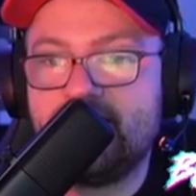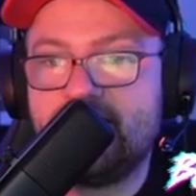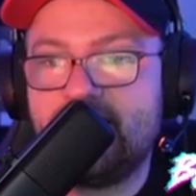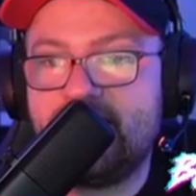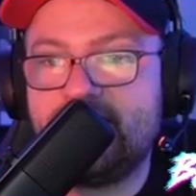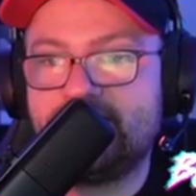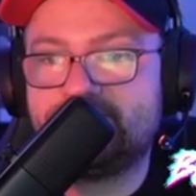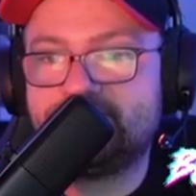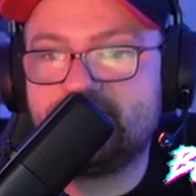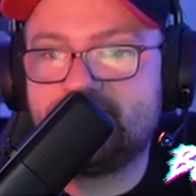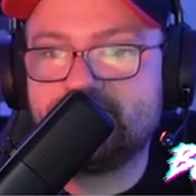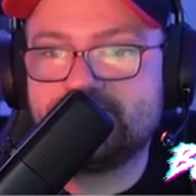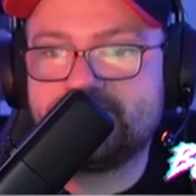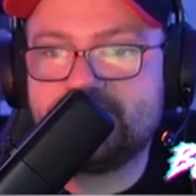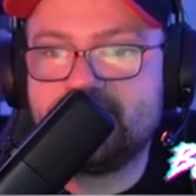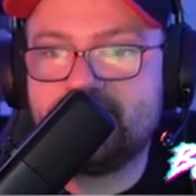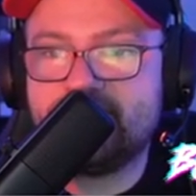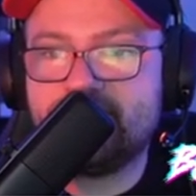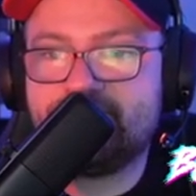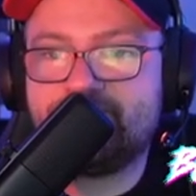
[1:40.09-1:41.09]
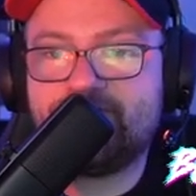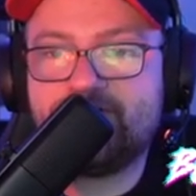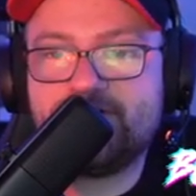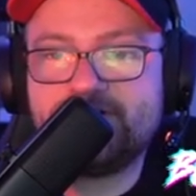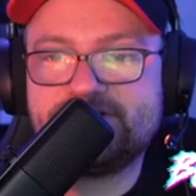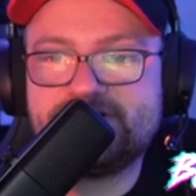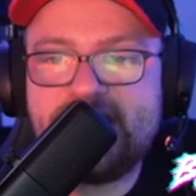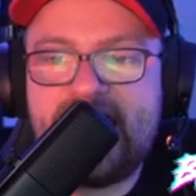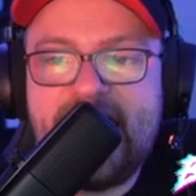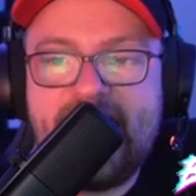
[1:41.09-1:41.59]
Introducing the
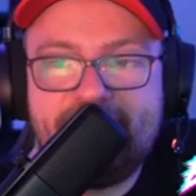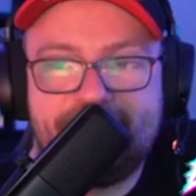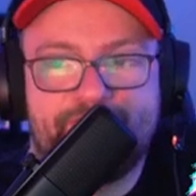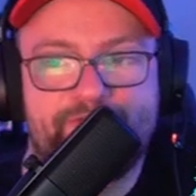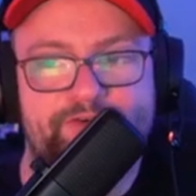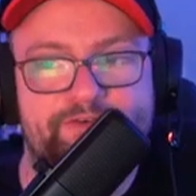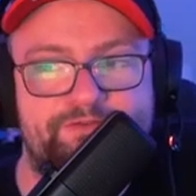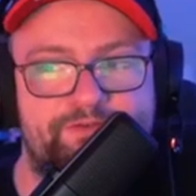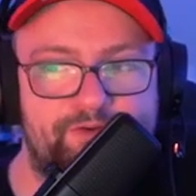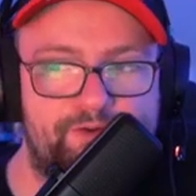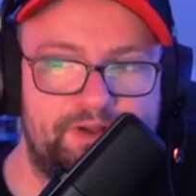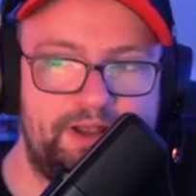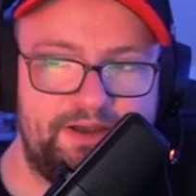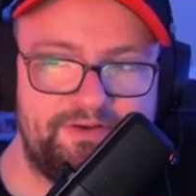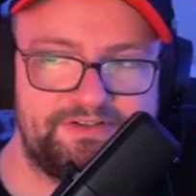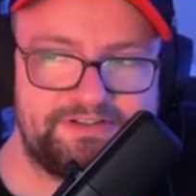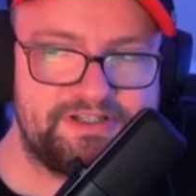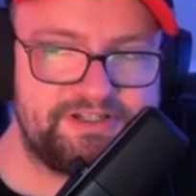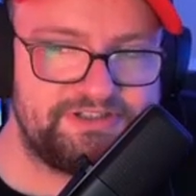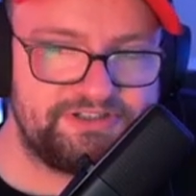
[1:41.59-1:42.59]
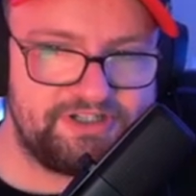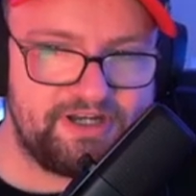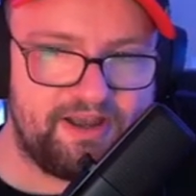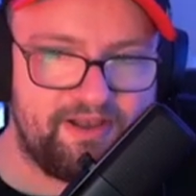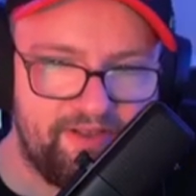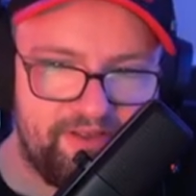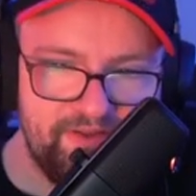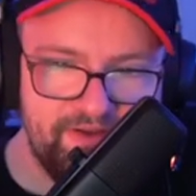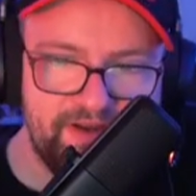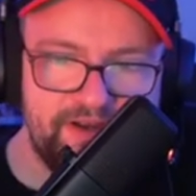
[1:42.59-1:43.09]
first ever full housing
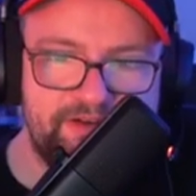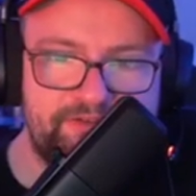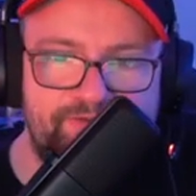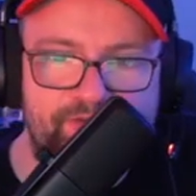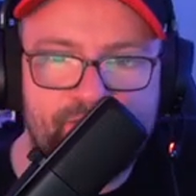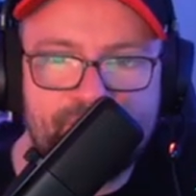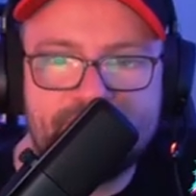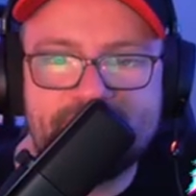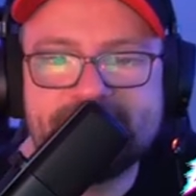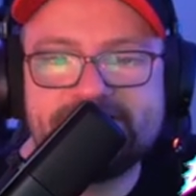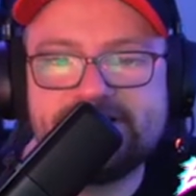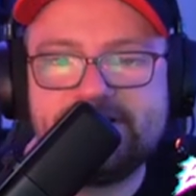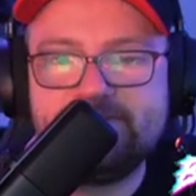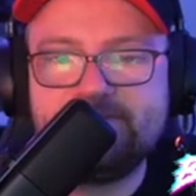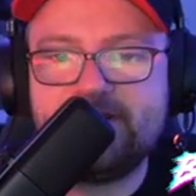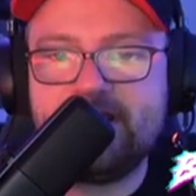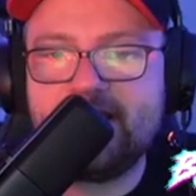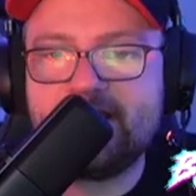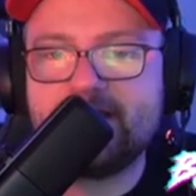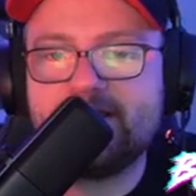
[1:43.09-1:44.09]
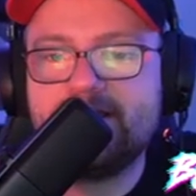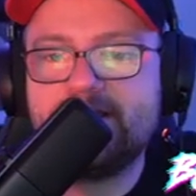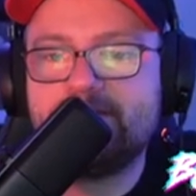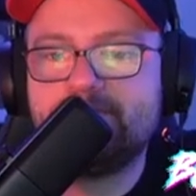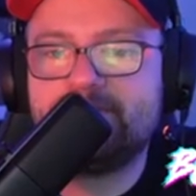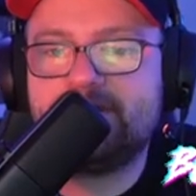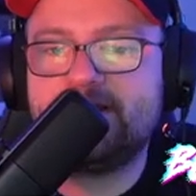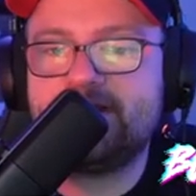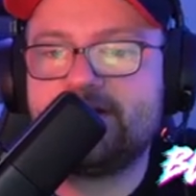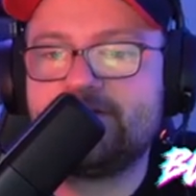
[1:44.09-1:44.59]
shell for the Steam Deck.
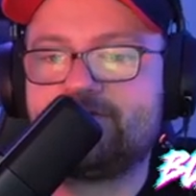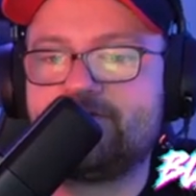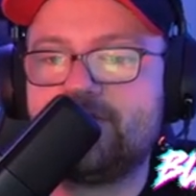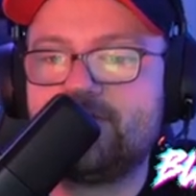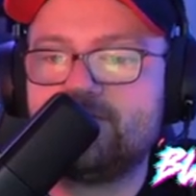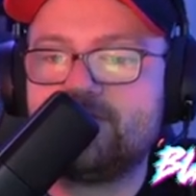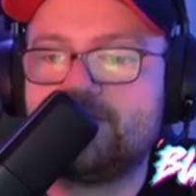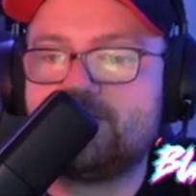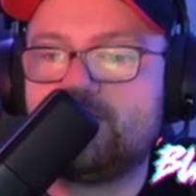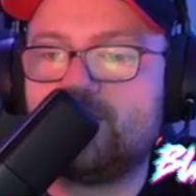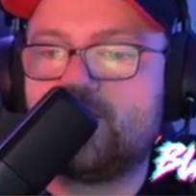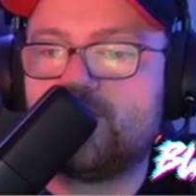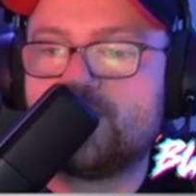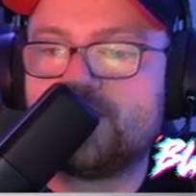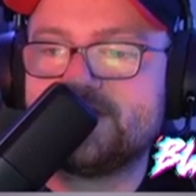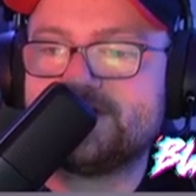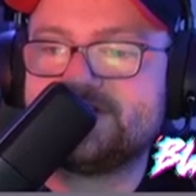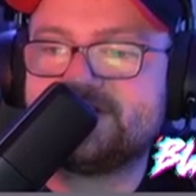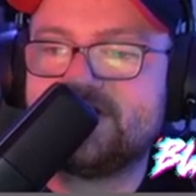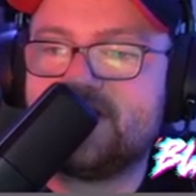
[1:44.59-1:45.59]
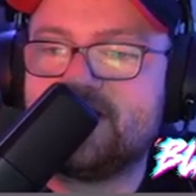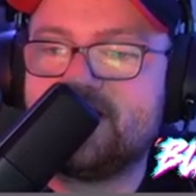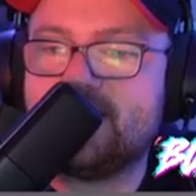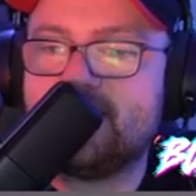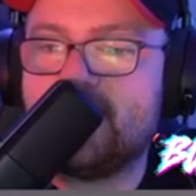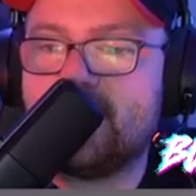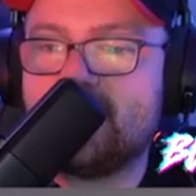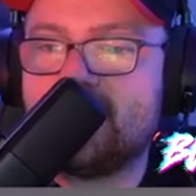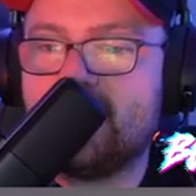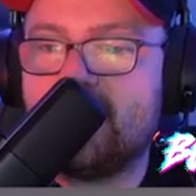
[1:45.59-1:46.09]
Play different with more stunning
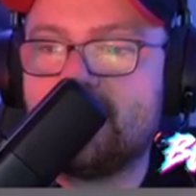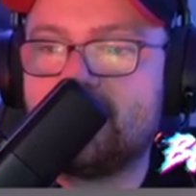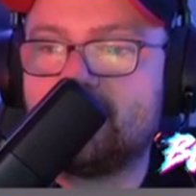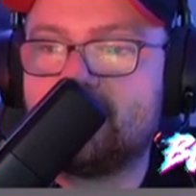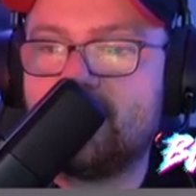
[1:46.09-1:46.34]
color